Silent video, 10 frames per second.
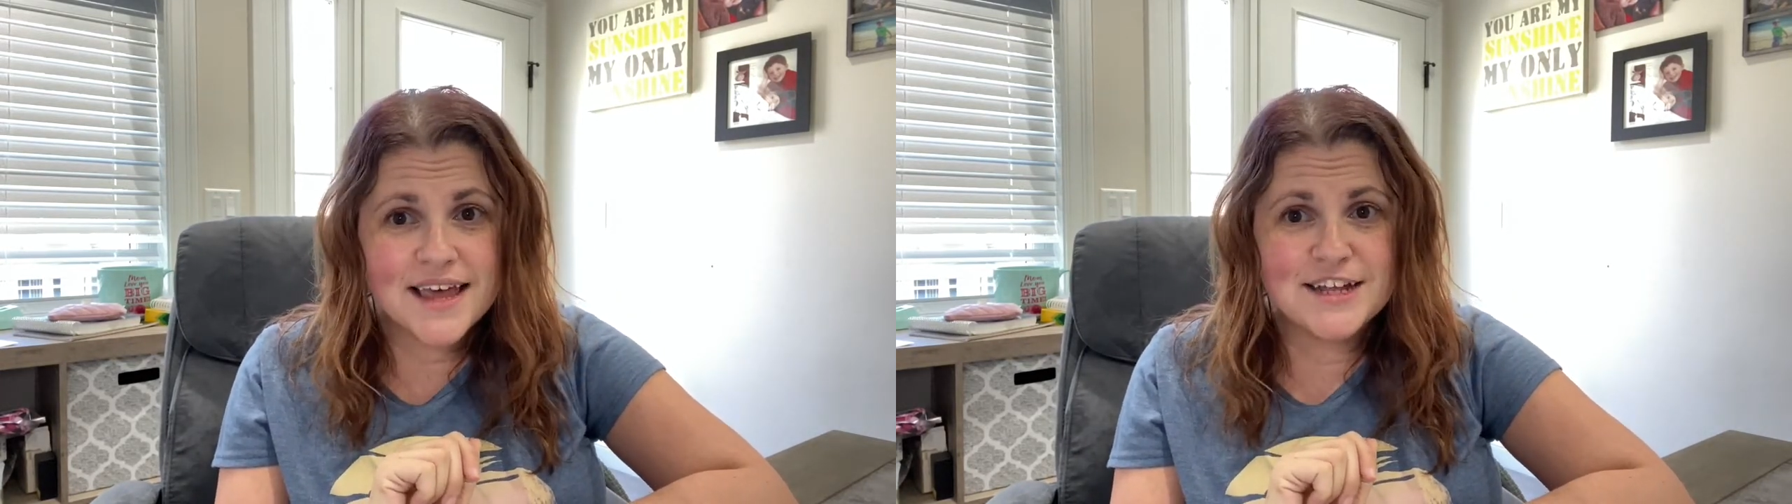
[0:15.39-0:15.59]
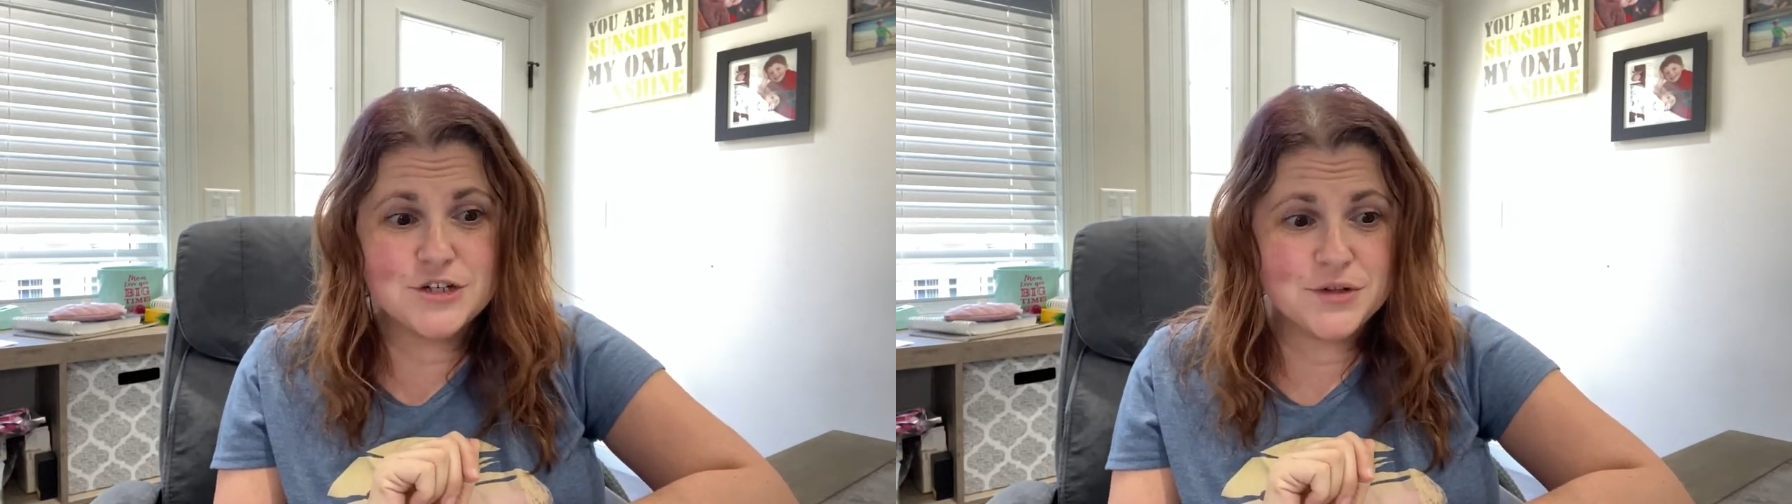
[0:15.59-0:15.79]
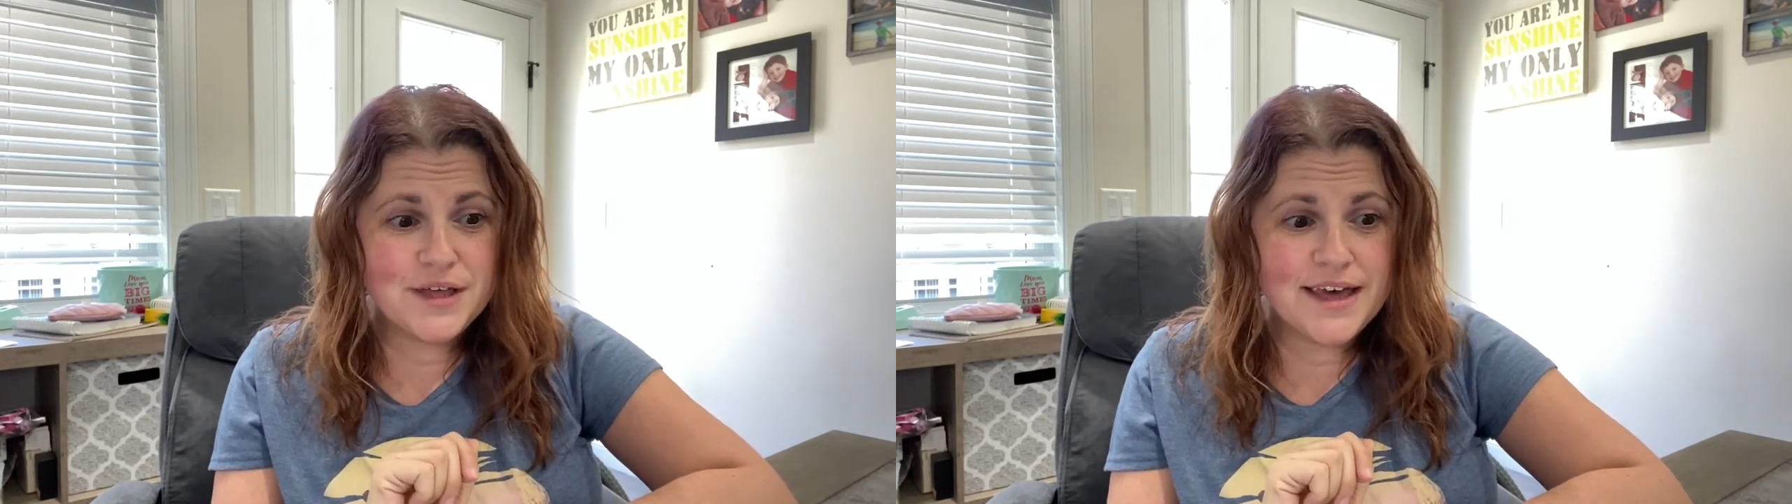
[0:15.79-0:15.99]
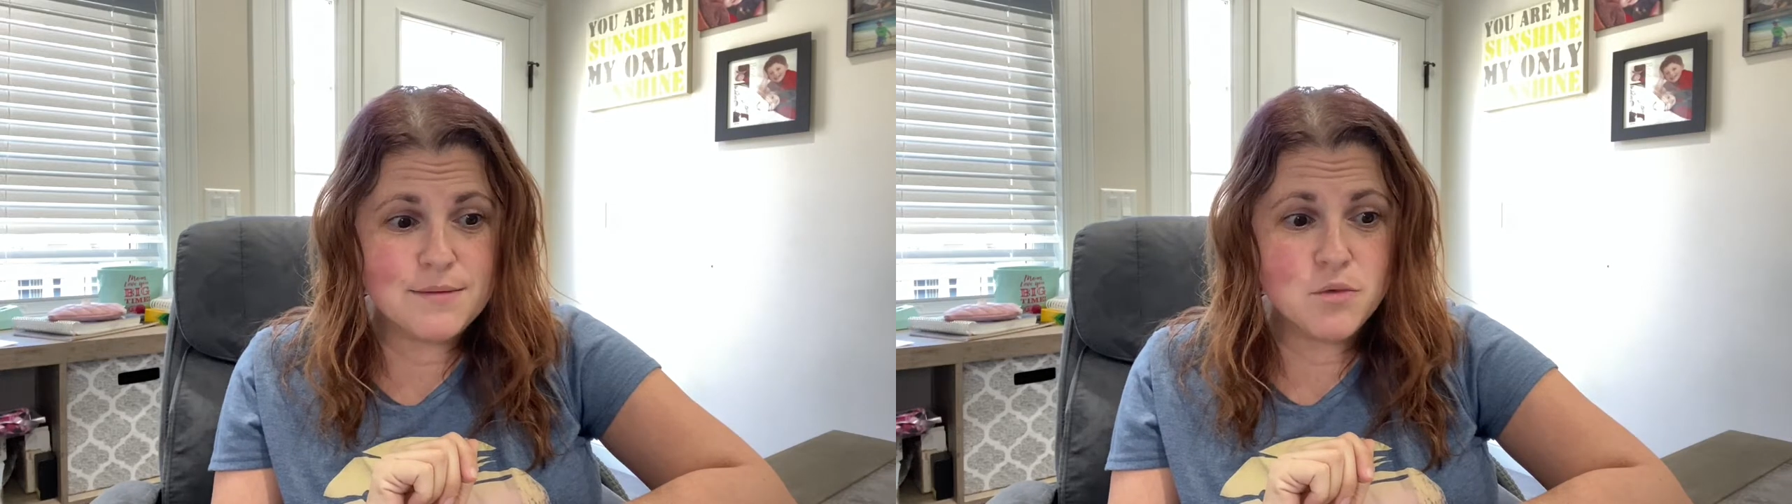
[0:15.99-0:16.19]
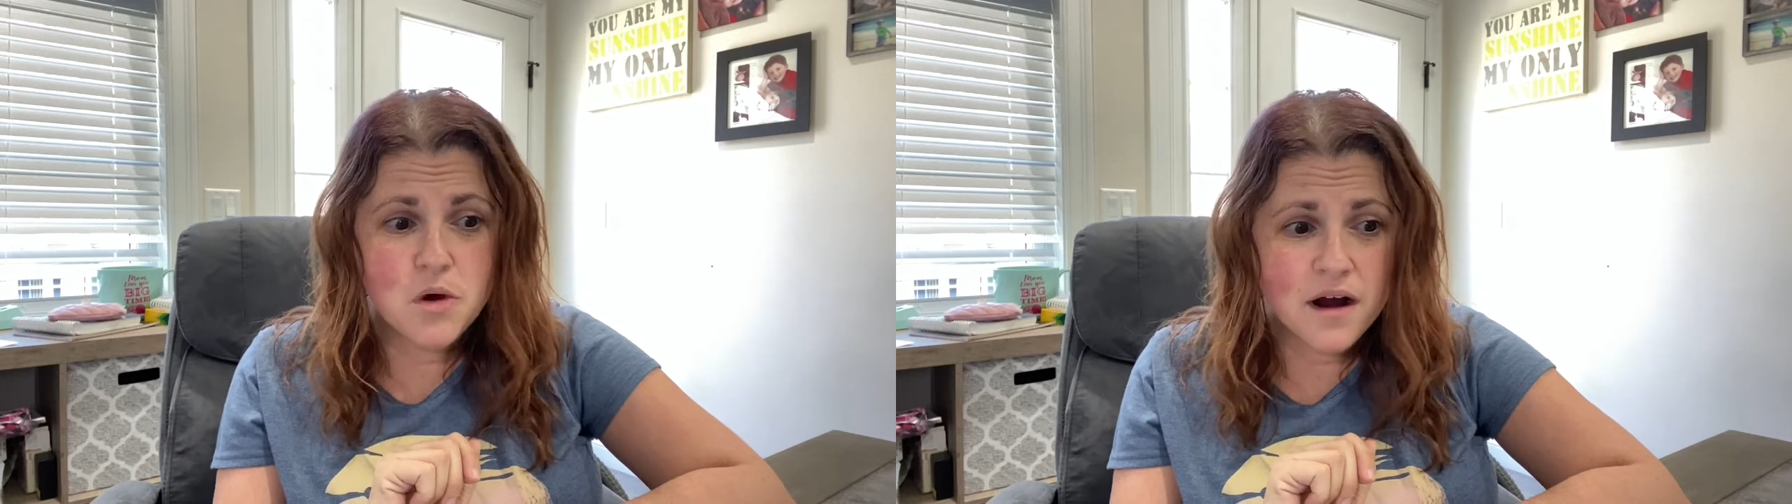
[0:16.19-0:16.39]
and
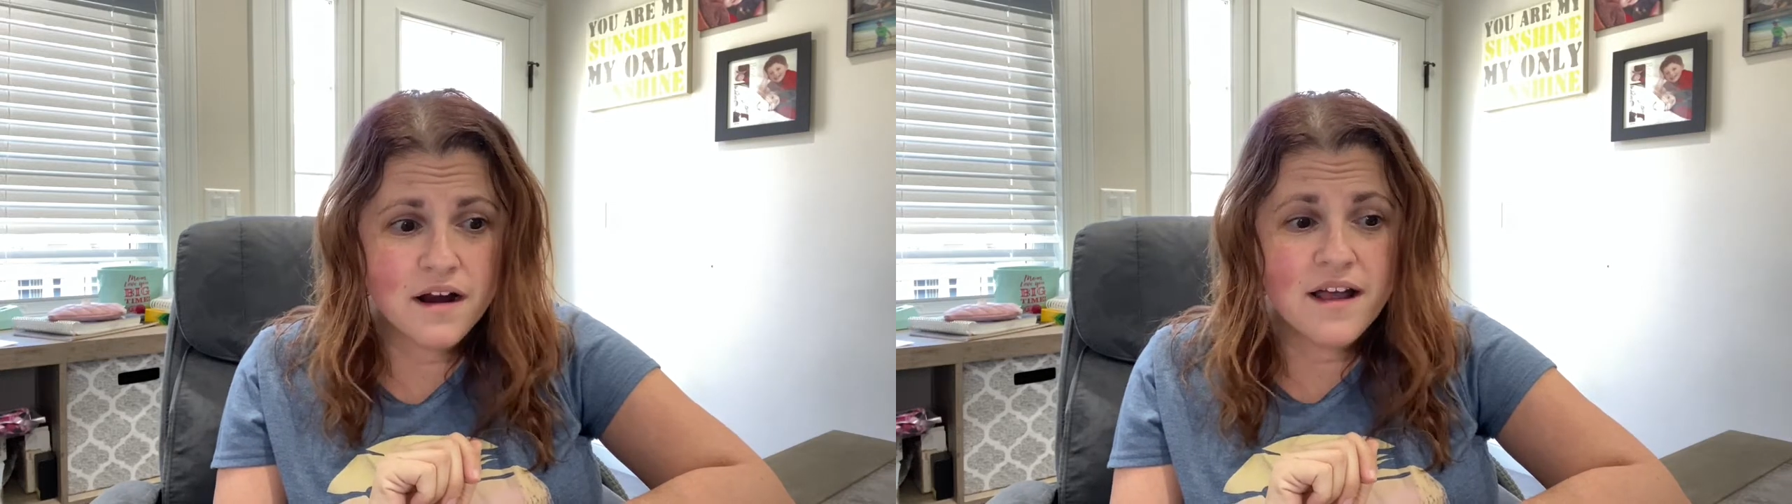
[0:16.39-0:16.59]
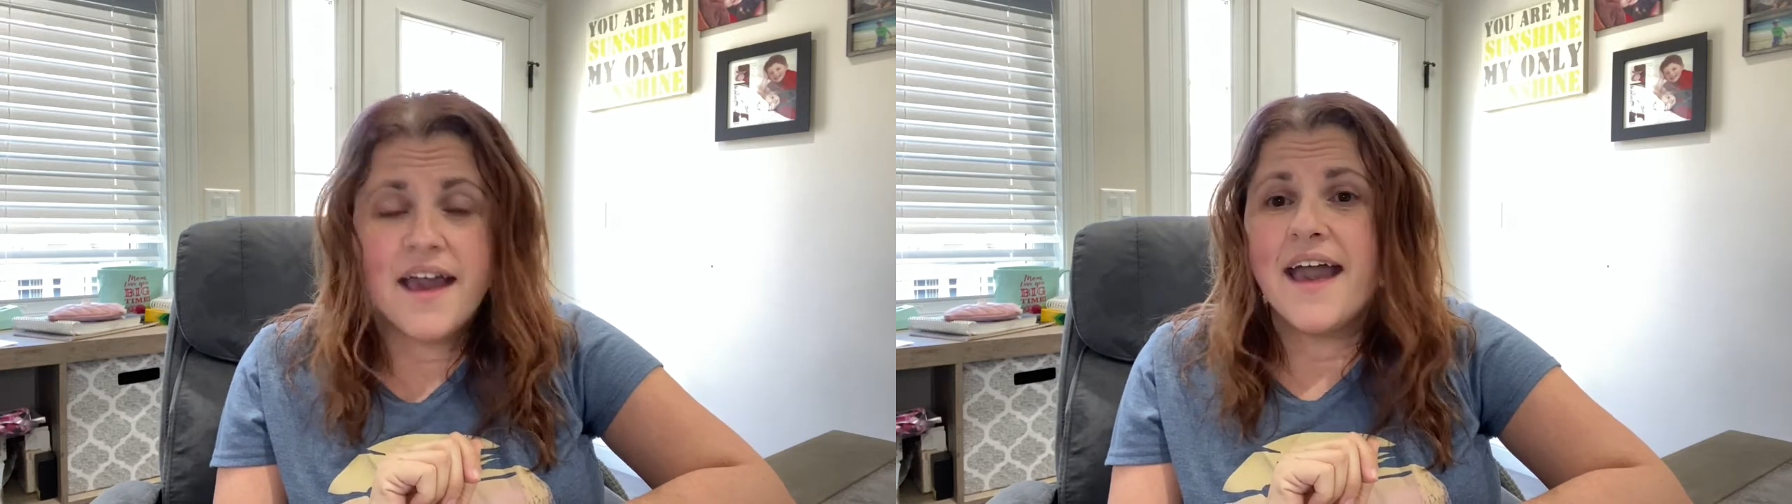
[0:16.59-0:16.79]
Julianne Moore,